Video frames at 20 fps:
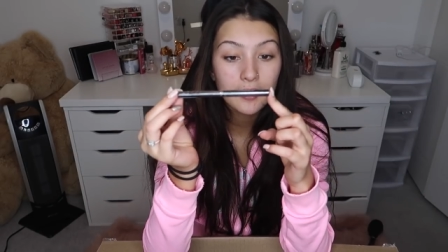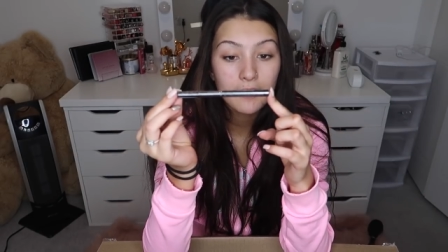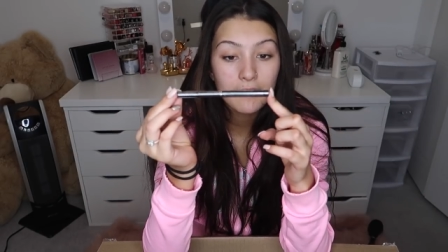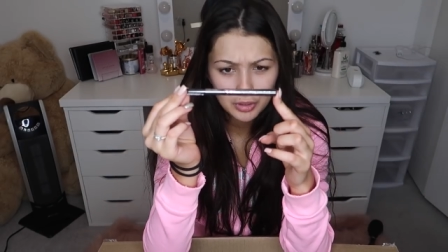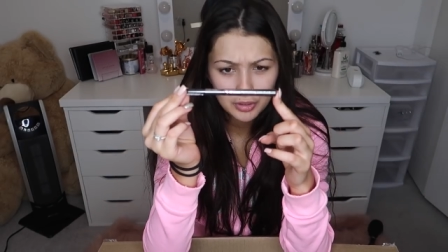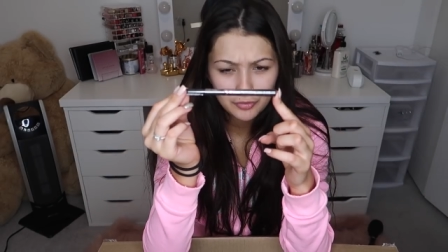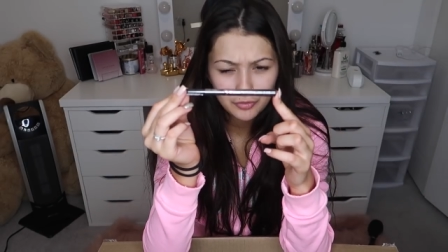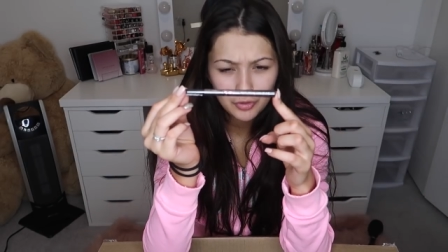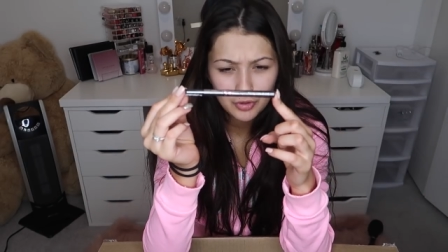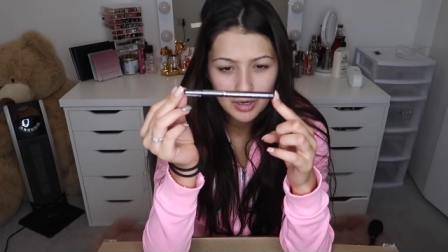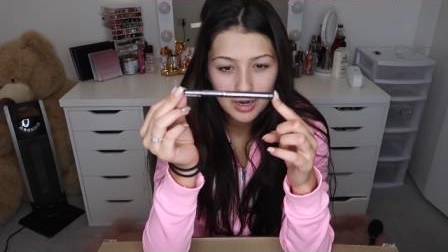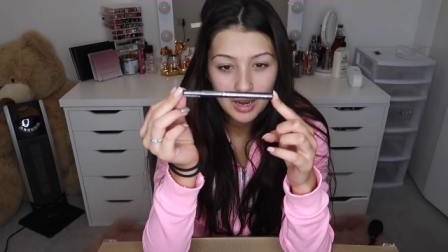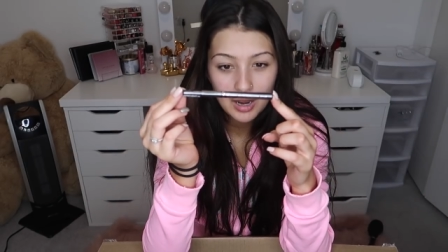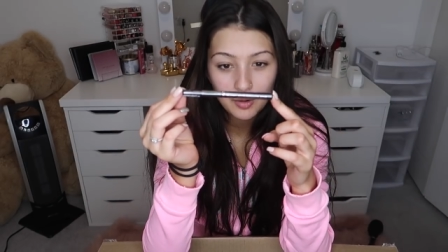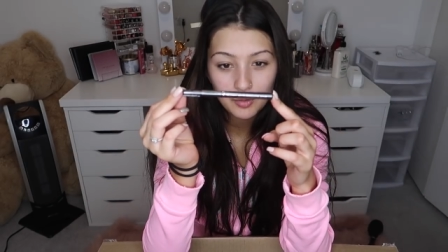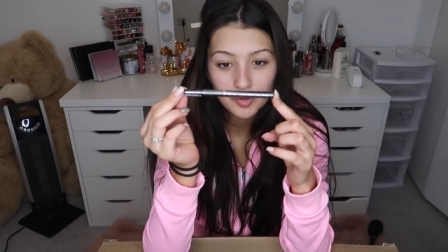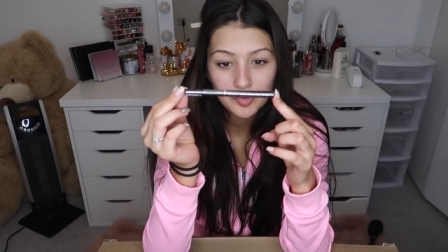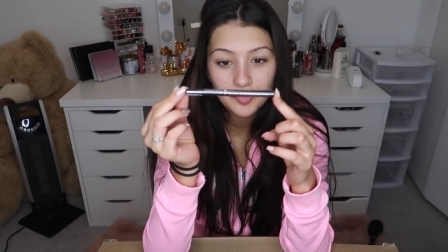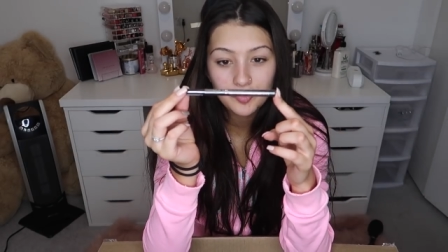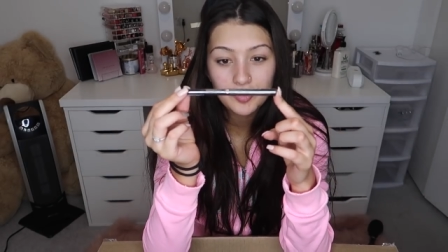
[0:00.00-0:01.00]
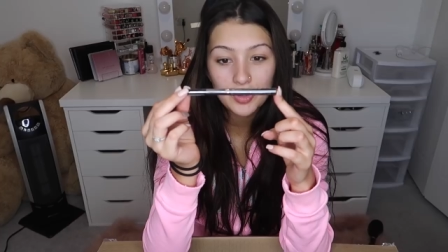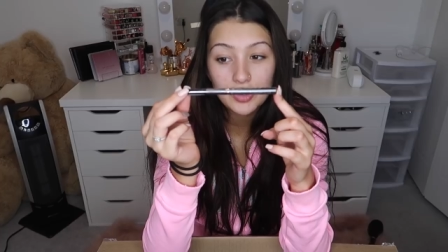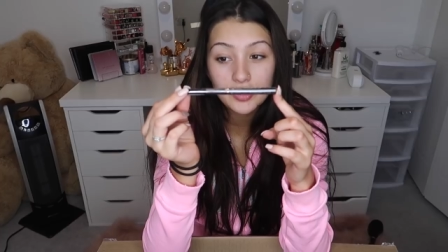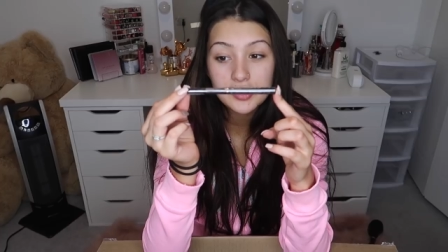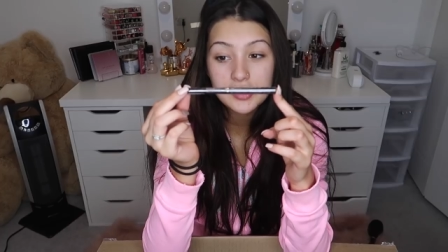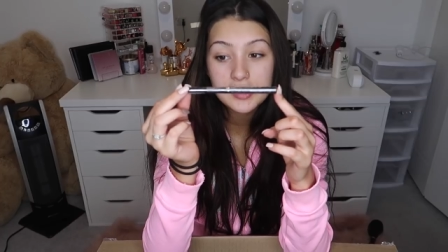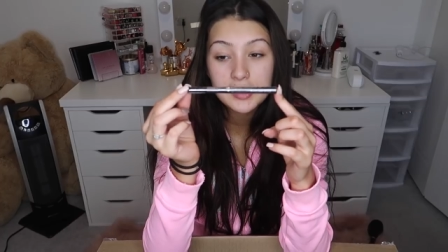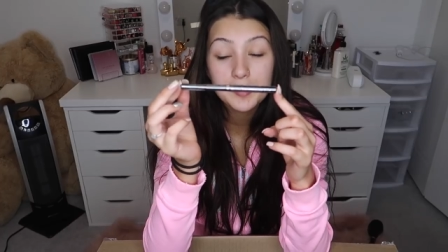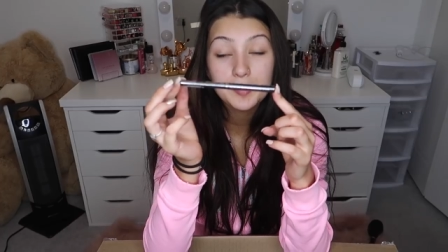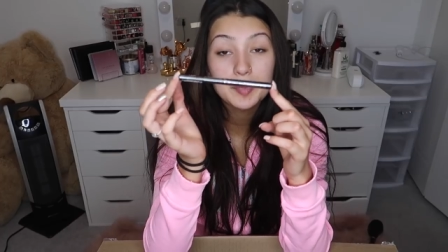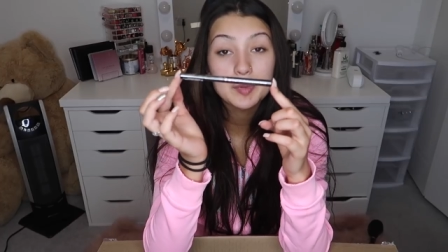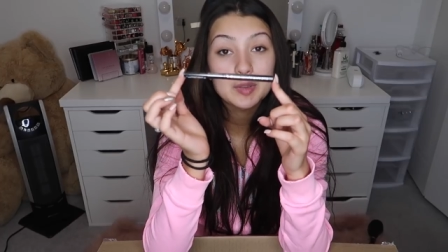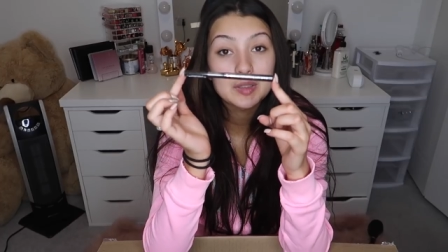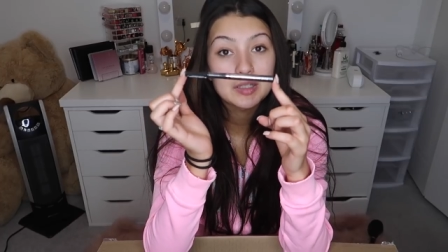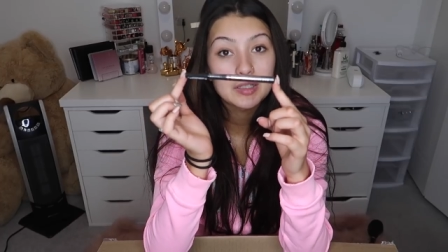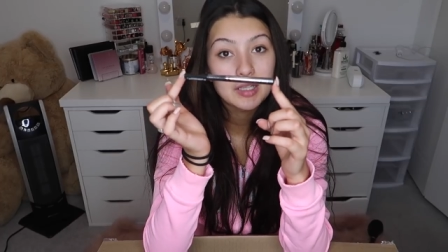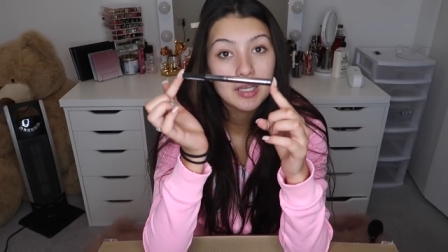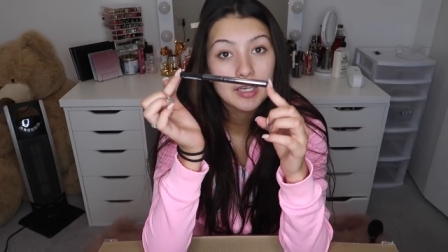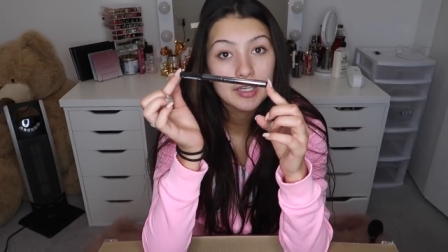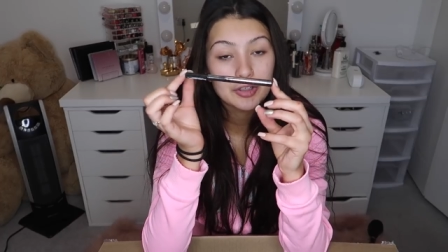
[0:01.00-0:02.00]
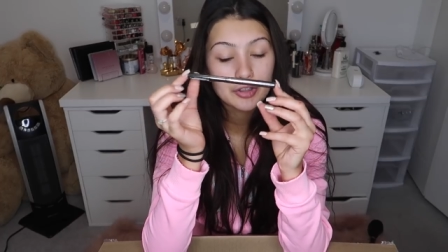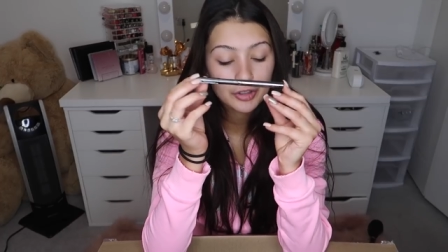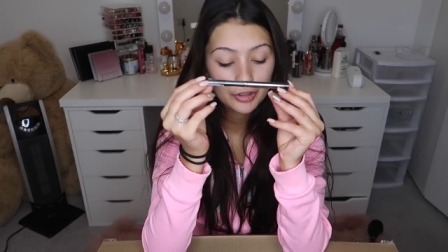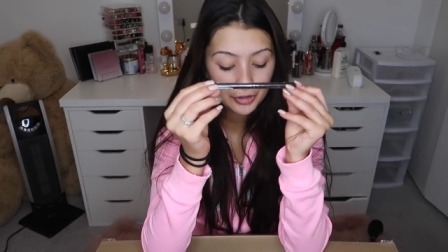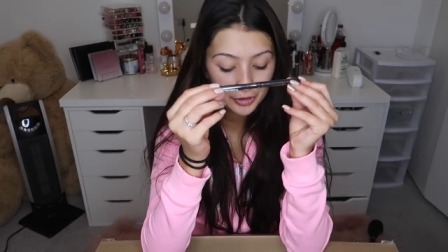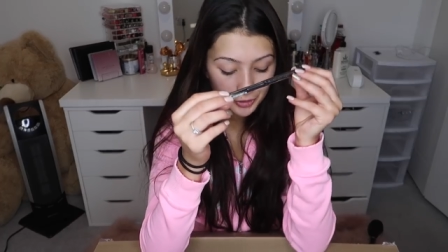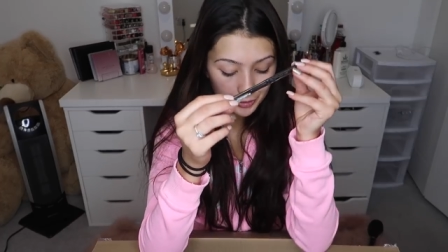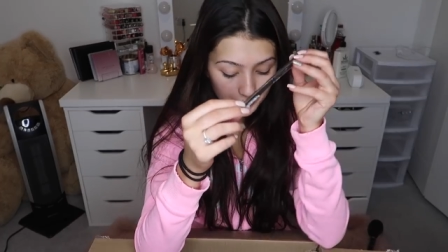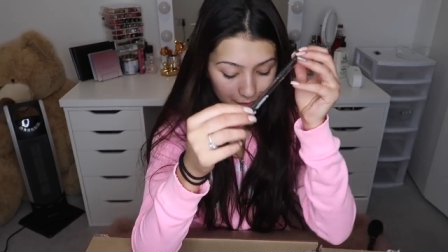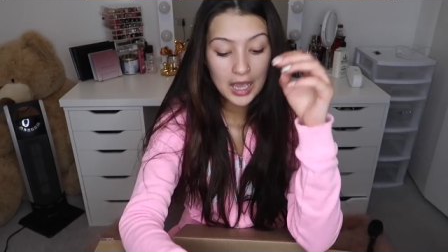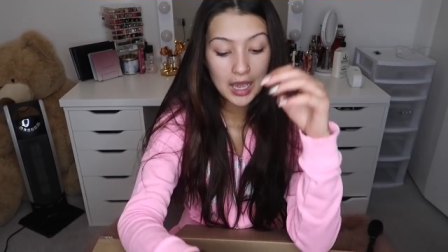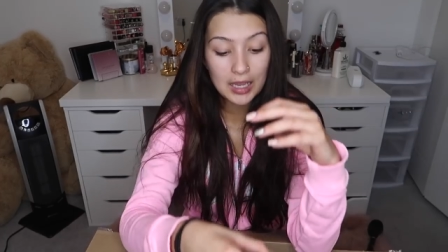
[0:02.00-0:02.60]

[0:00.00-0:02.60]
24 Hour Felt Tip Liner.